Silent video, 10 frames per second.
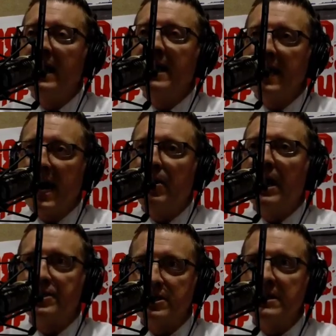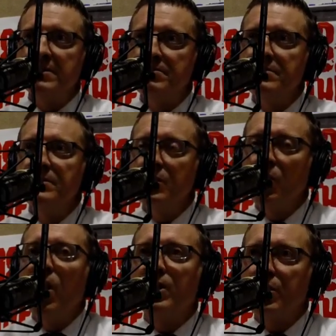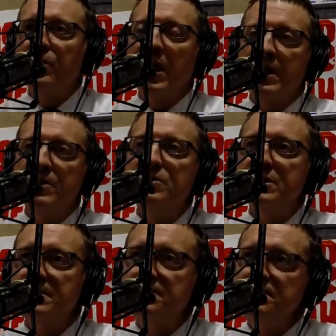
And I'll actually walk you through how to use it.